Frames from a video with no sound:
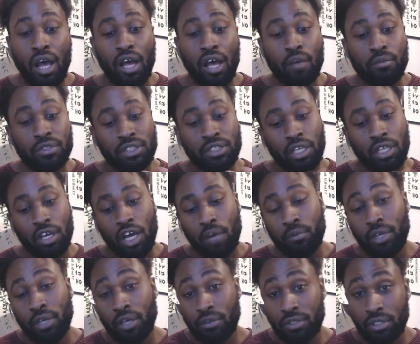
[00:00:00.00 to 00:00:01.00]
So
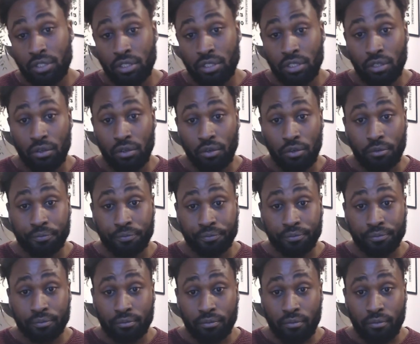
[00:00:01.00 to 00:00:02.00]
I'm going to do
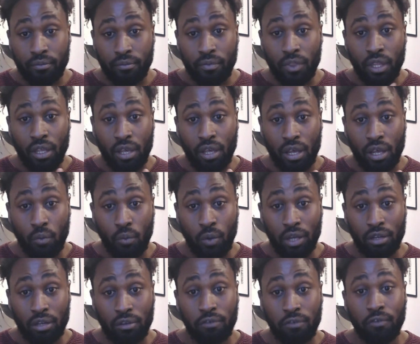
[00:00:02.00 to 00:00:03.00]

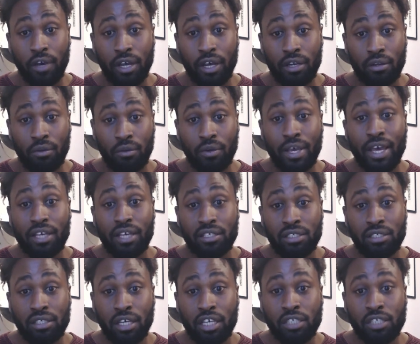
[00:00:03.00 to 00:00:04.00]
one final
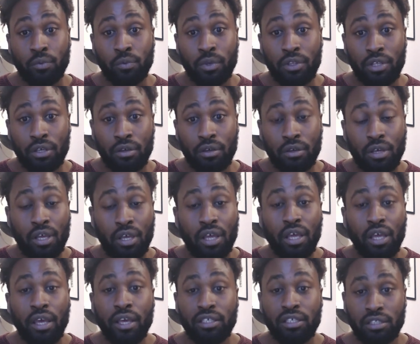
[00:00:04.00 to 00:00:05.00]
exercise with you.
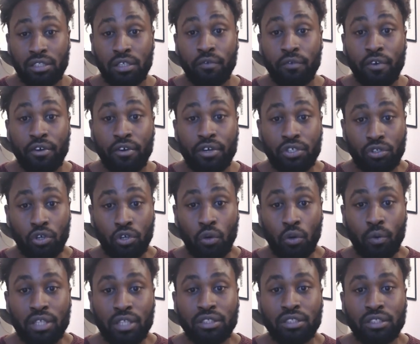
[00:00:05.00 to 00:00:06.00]
It's just a very short
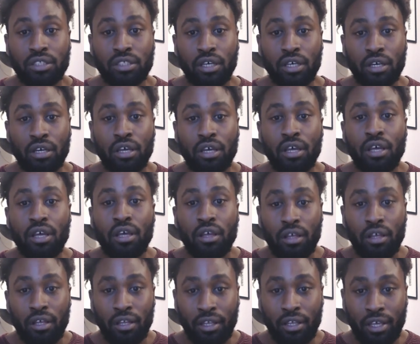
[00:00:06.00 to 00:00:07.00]
one to
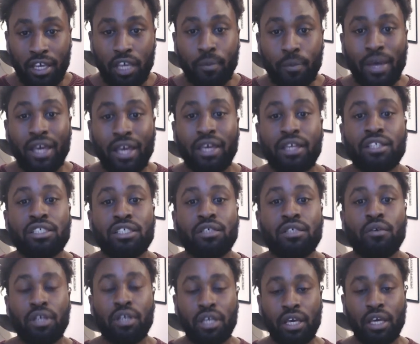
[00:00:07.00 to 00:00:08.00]
get you back
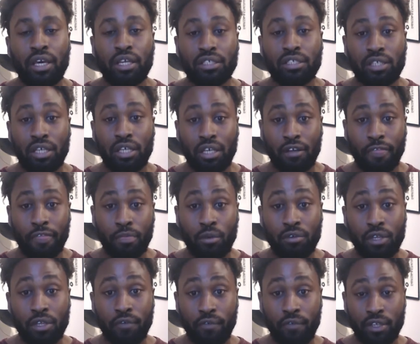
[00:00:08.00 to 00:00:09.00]
into engaging
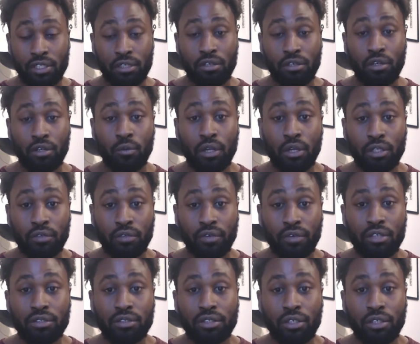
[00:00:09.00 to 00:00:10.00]
with the physical world
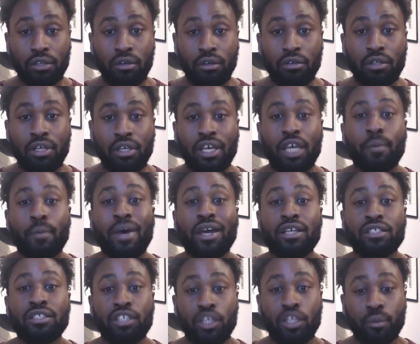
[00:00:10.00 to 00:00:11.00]
around you, to get you back
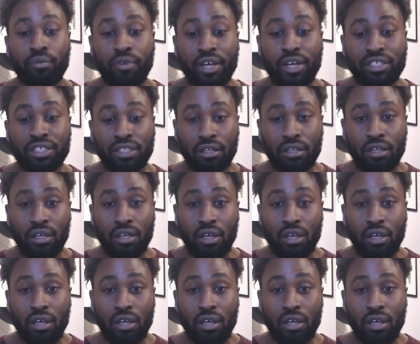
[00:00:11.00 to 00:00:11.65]
into the present,